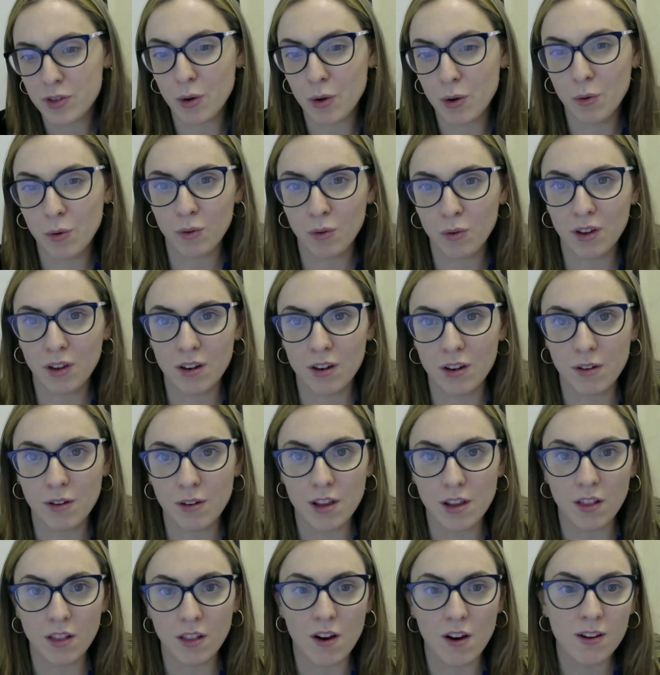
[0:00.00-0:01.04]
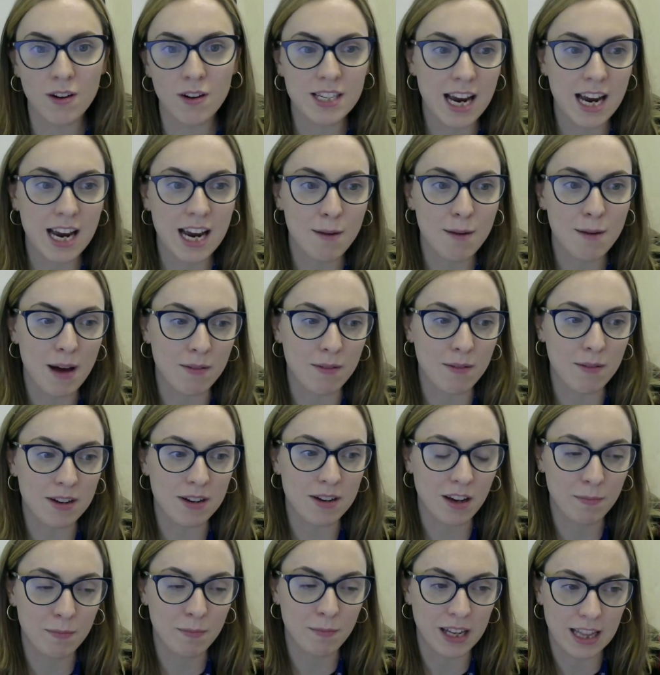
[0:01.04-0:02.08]
So, in the long term, I
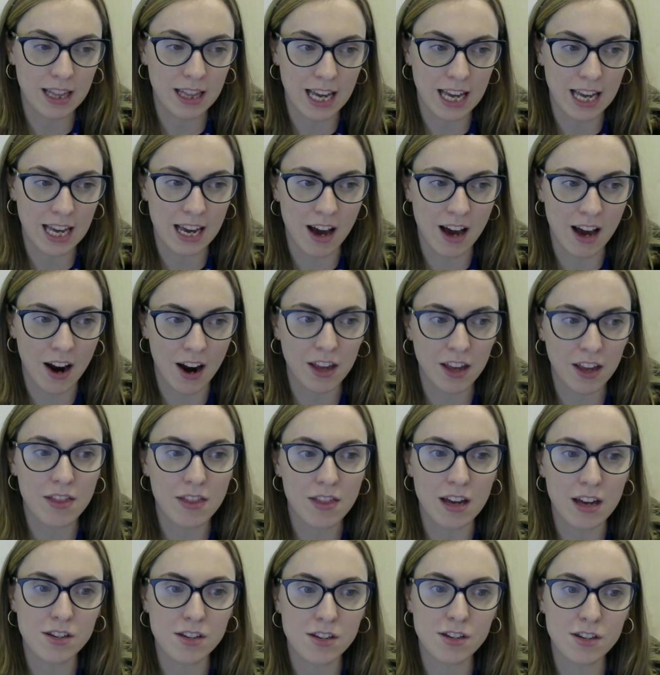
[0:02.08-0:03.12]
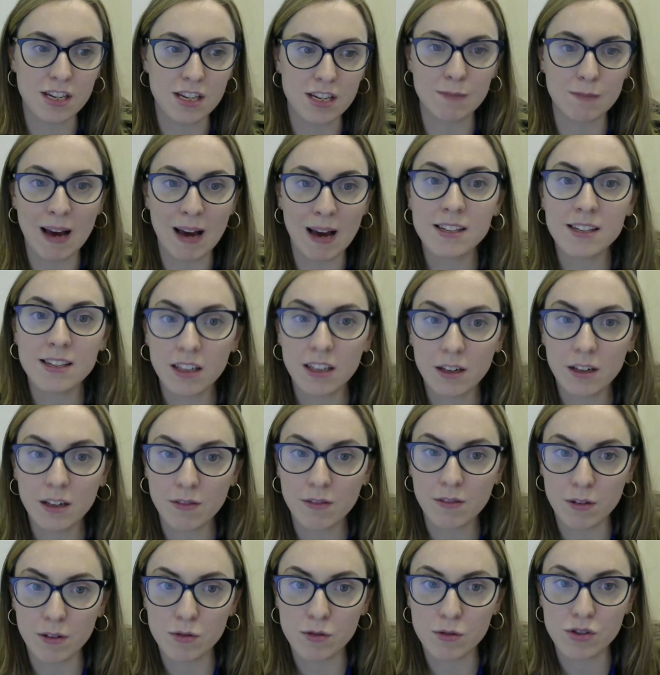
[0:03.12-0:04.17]
would completely argue that dismantling
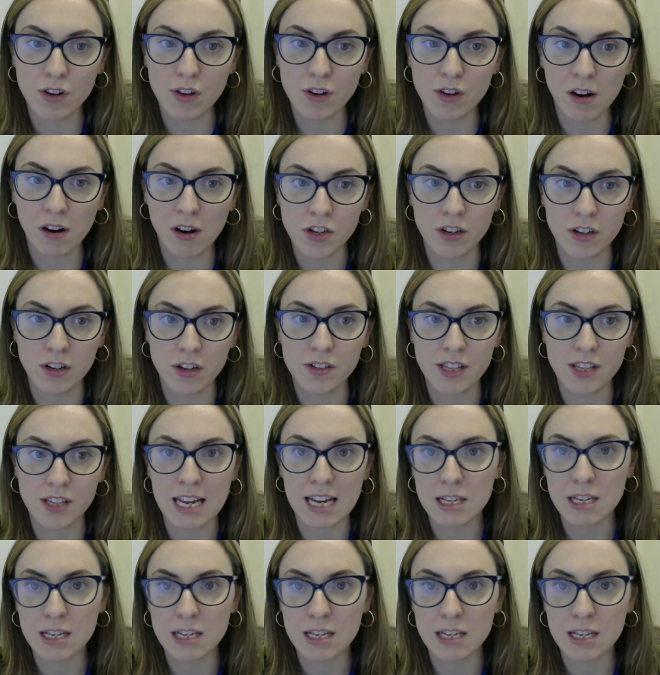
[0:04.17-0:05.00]
of those structures